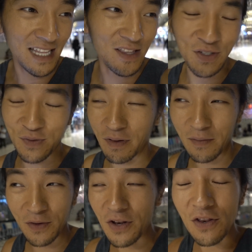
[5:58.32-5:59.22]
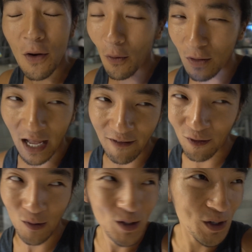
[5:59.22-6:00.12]
and there's probably no life
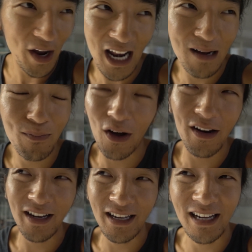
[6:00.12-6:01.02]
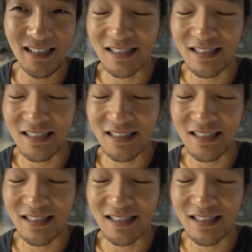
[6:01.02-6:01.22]
force or any prana in it.